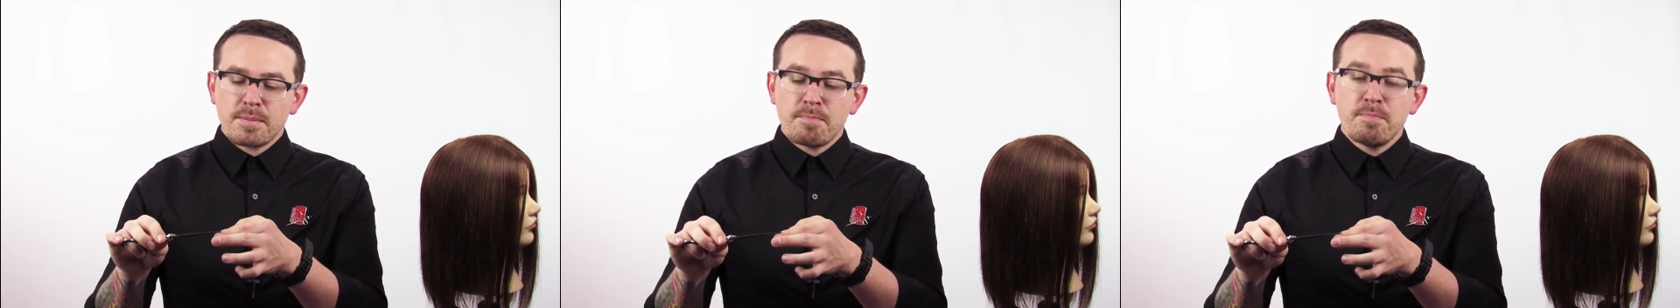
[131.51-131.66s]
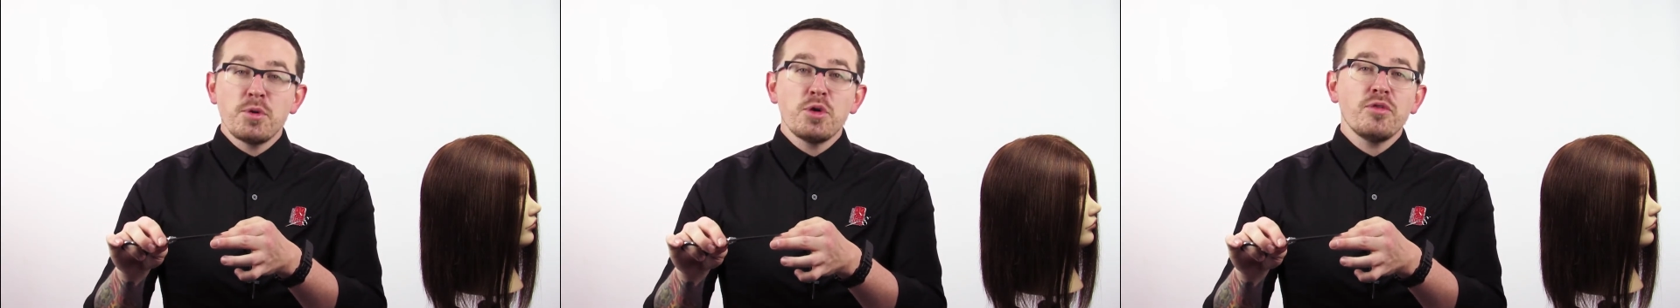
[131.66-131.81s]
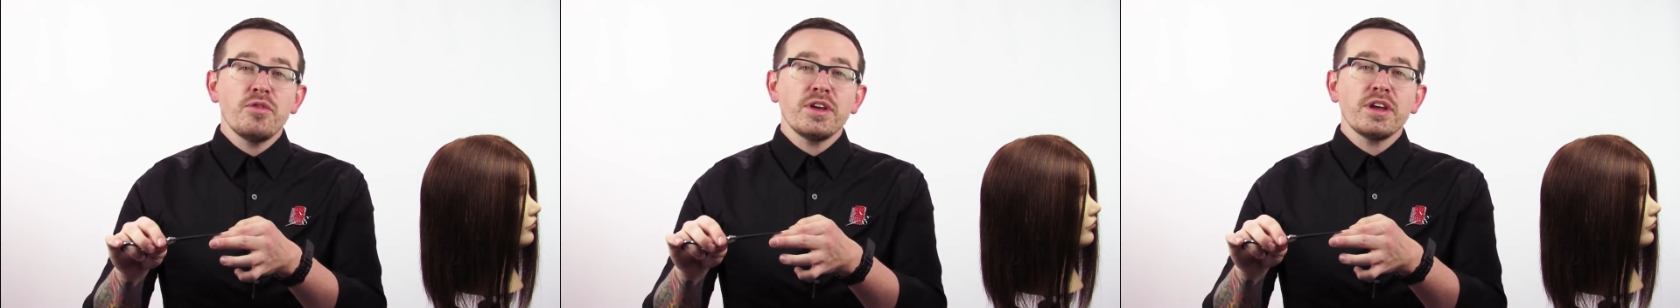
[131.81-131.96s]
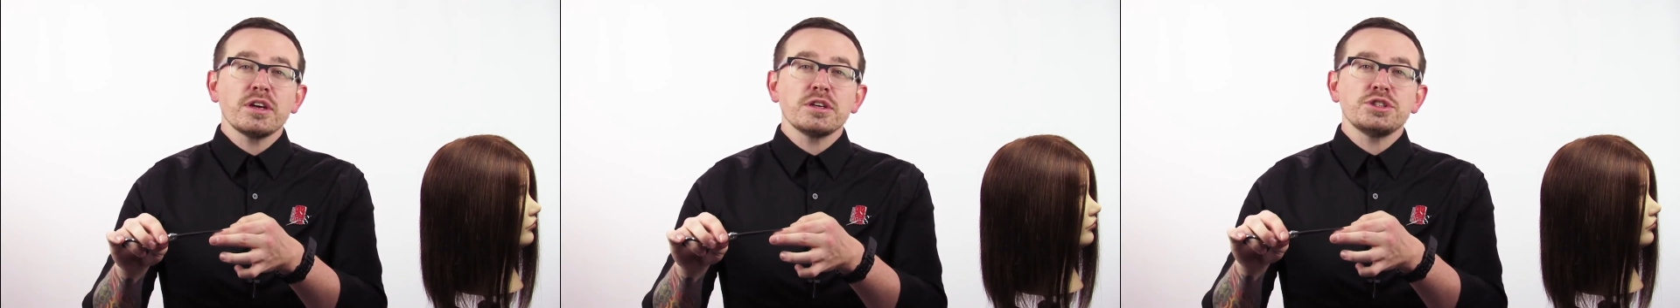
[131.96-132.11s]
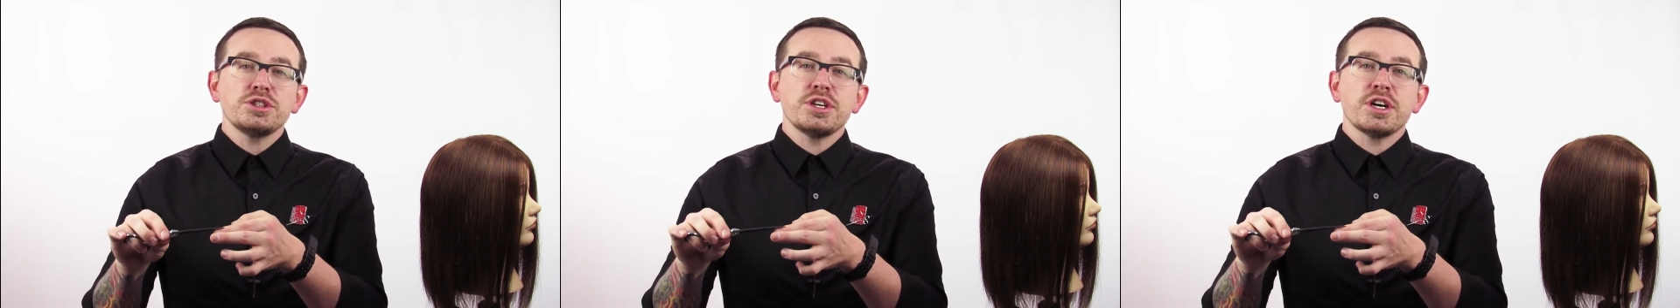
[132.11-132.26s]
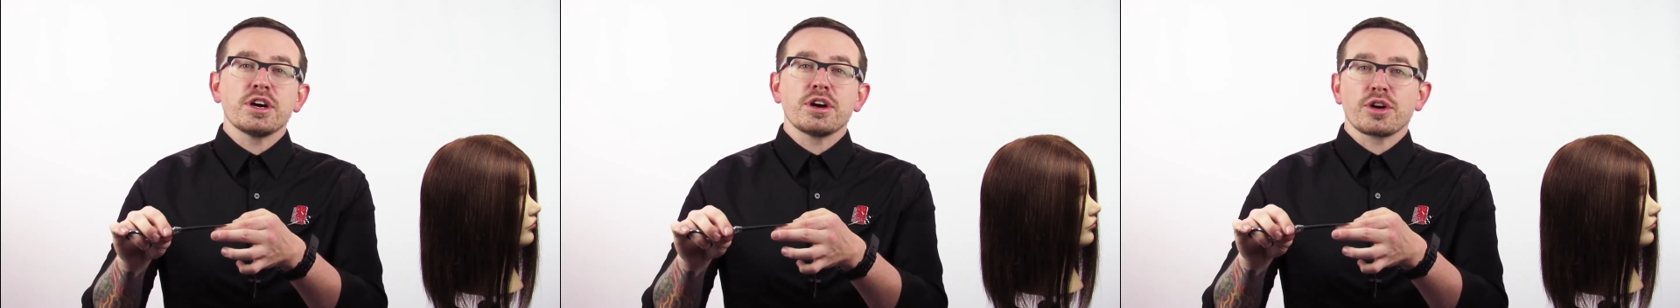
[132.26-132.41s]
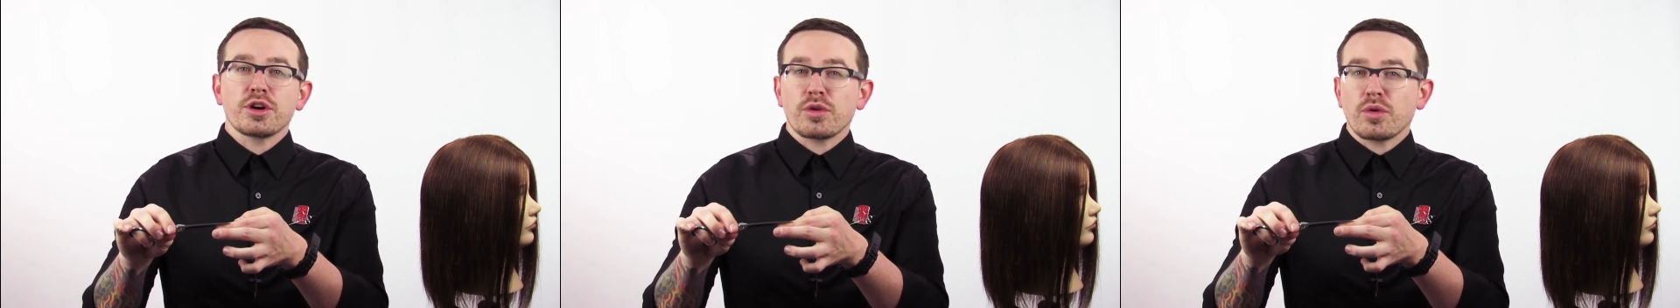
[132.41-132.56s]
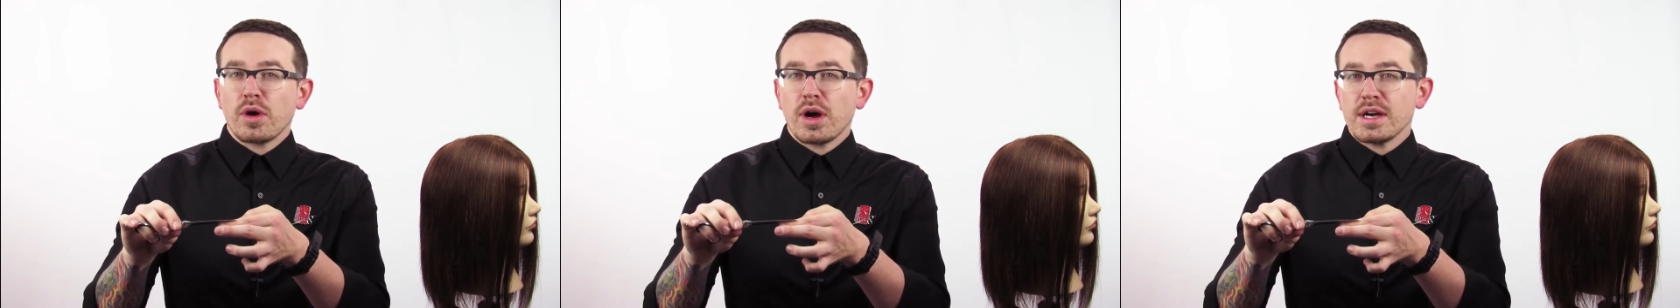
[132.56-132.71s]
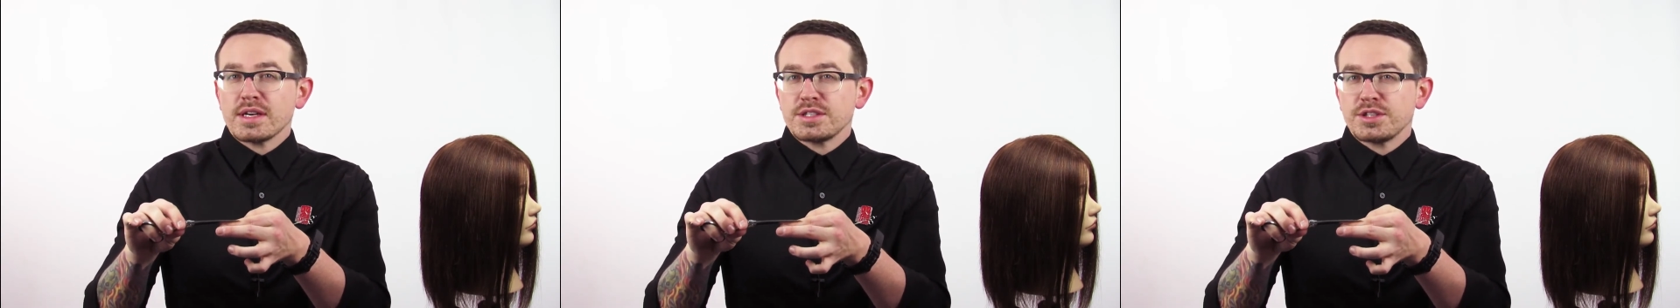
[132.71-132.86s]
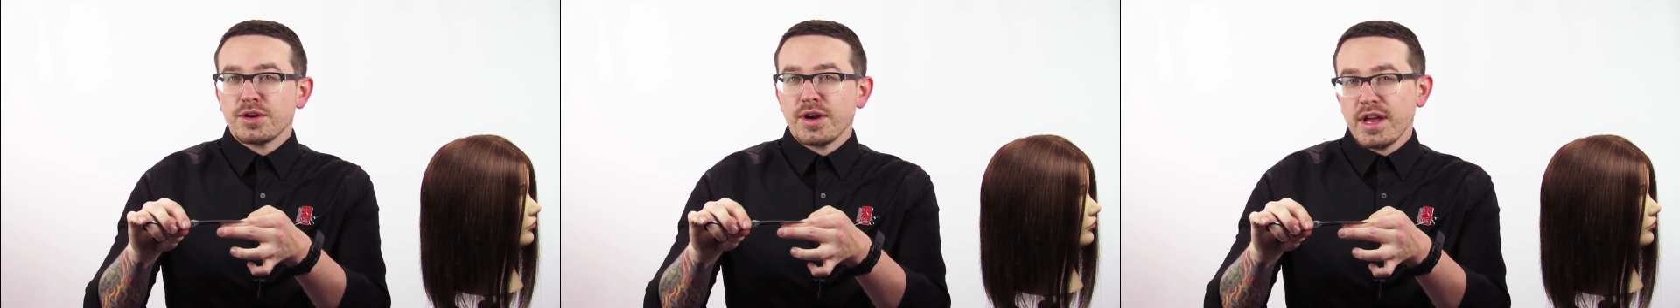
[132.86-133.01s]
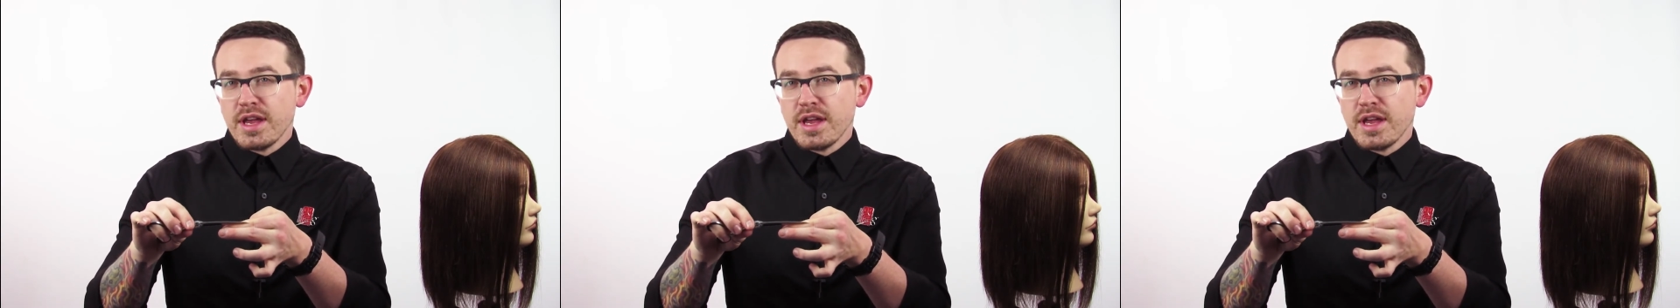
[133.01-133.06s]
moving your shear across your